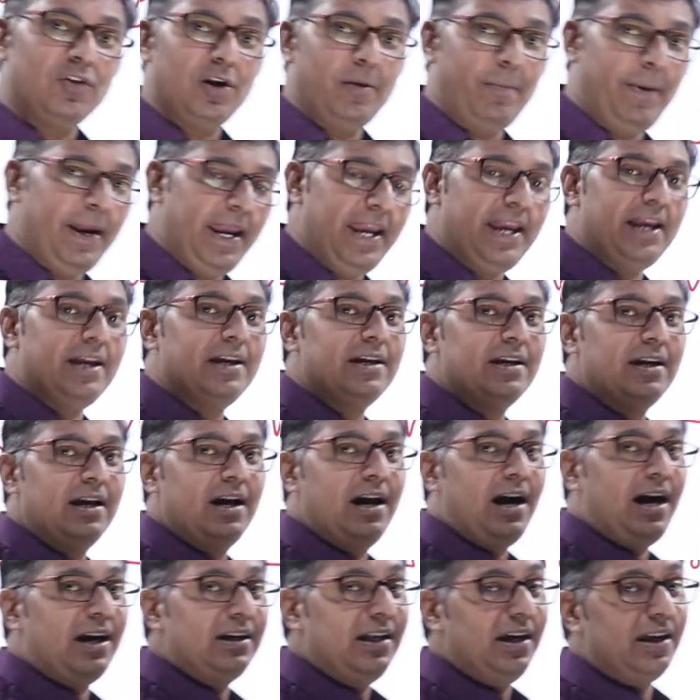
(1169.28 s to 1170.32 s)
will be
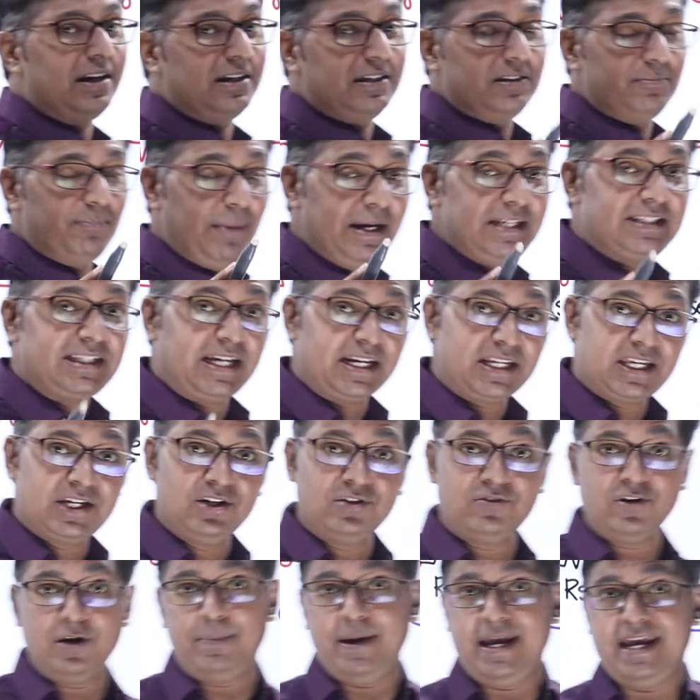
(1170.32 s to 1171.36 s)
under, my
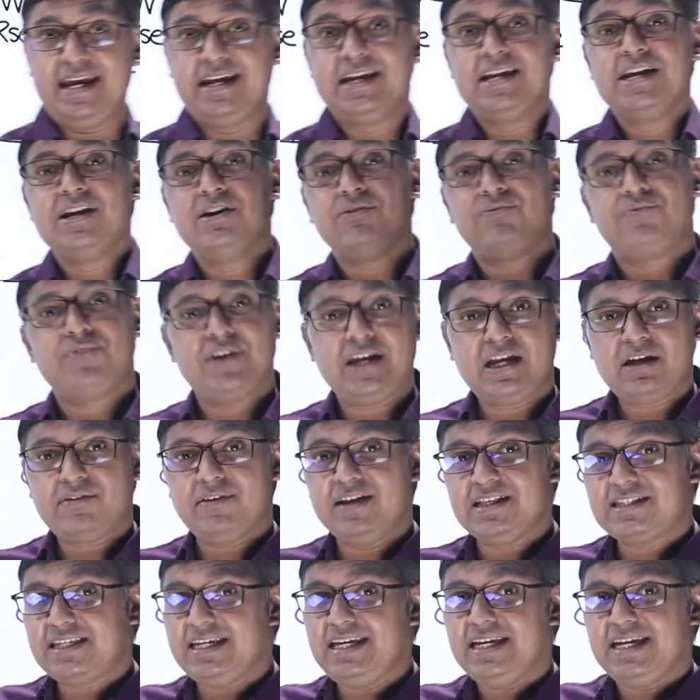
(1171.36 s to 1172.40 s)
circuit will be
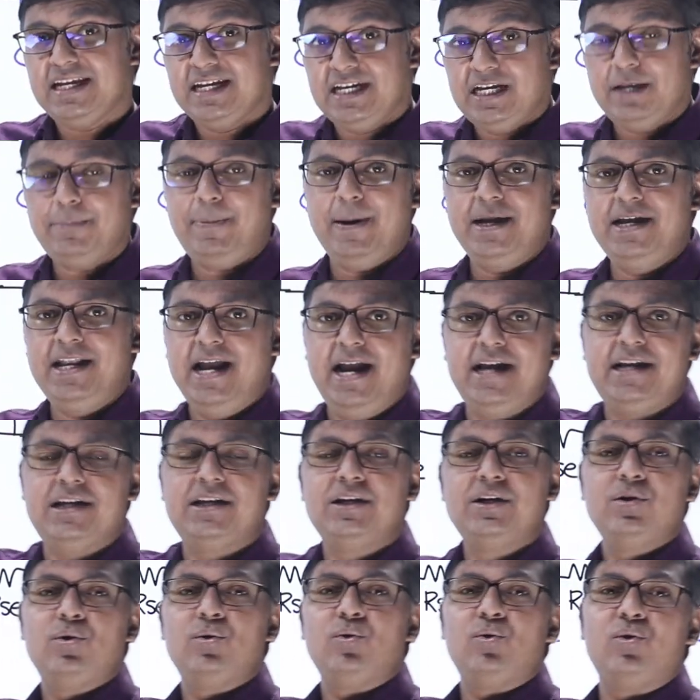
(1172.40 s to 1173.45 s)
frequency independent
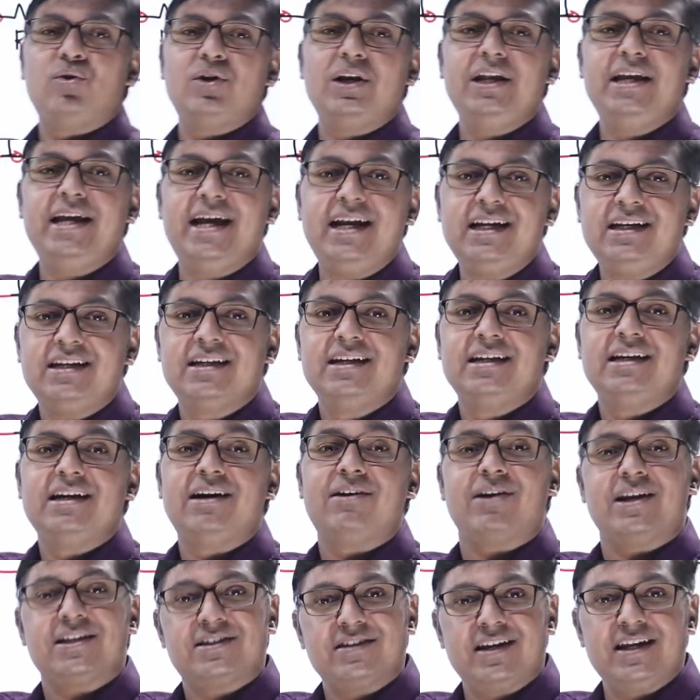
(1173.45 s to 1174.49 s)
only at
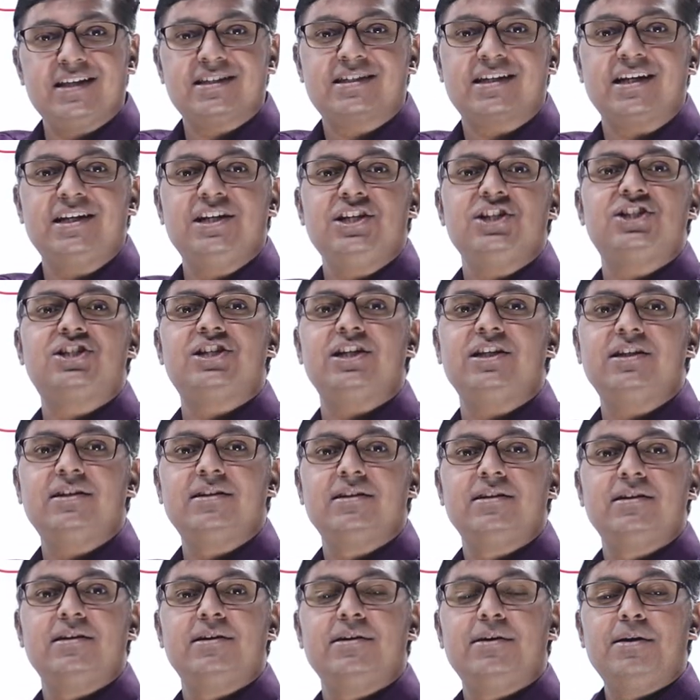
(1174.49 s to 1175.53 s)
resonance condition.
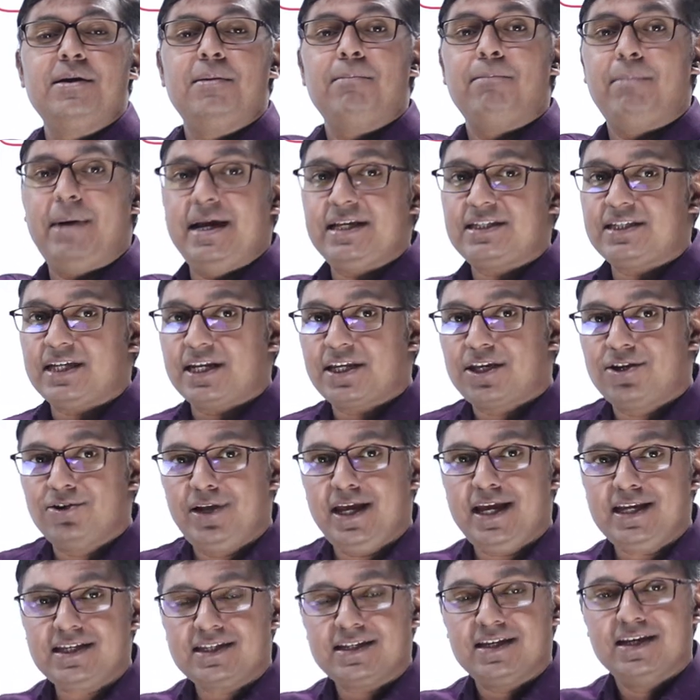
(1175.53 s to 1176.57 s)
My circuit
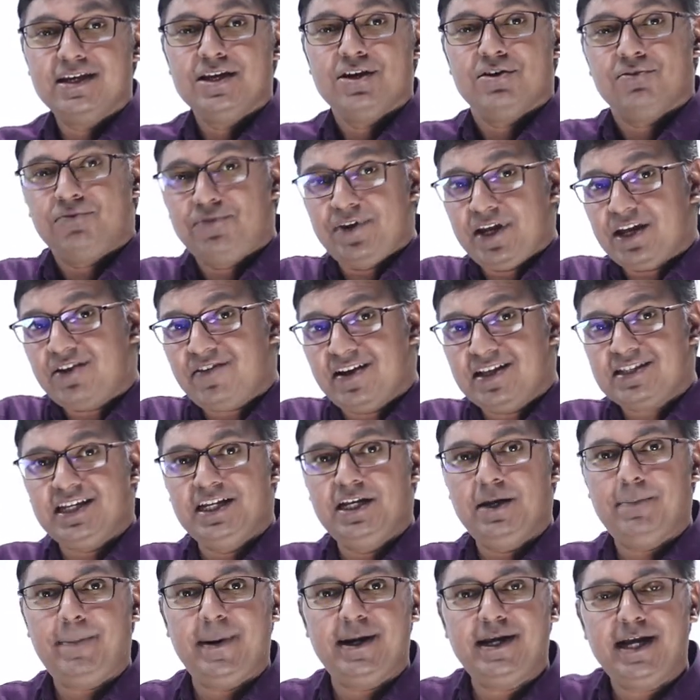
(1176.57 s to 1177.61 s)
is frequency
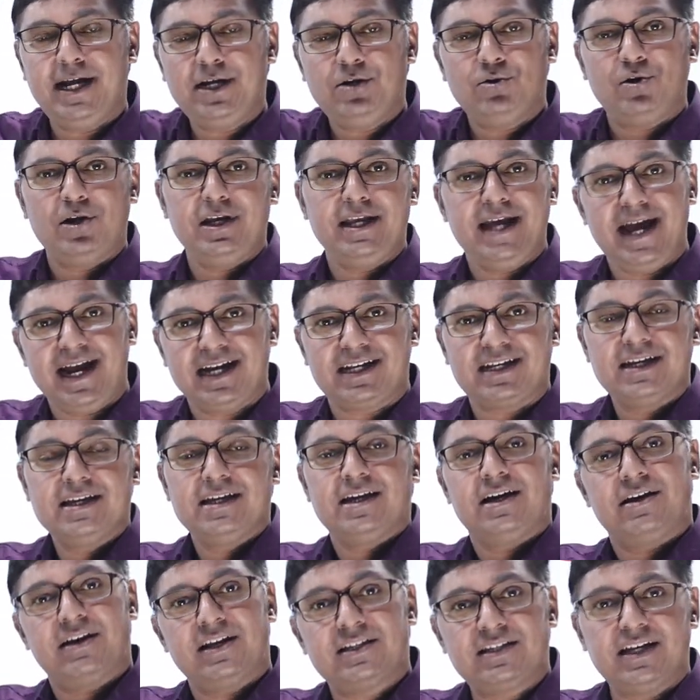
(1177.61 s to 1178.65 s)
independent only at
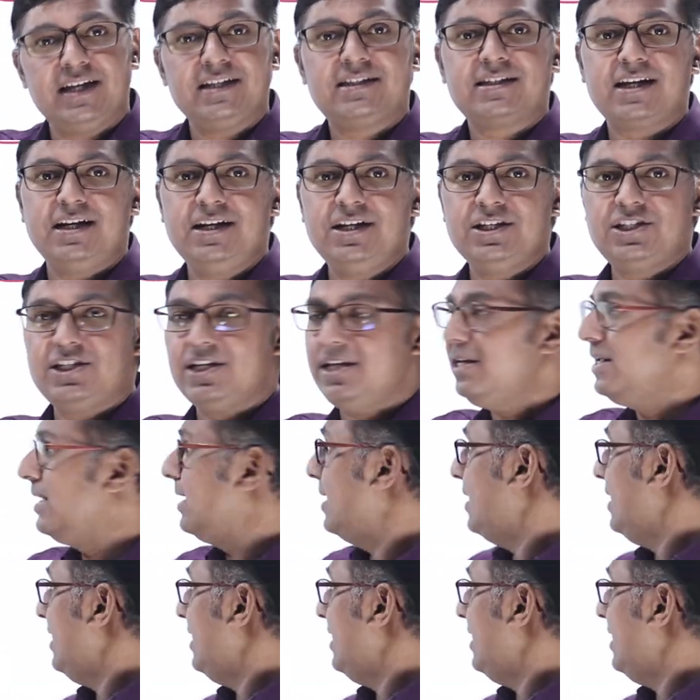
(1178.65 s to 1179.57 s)
resonance condition.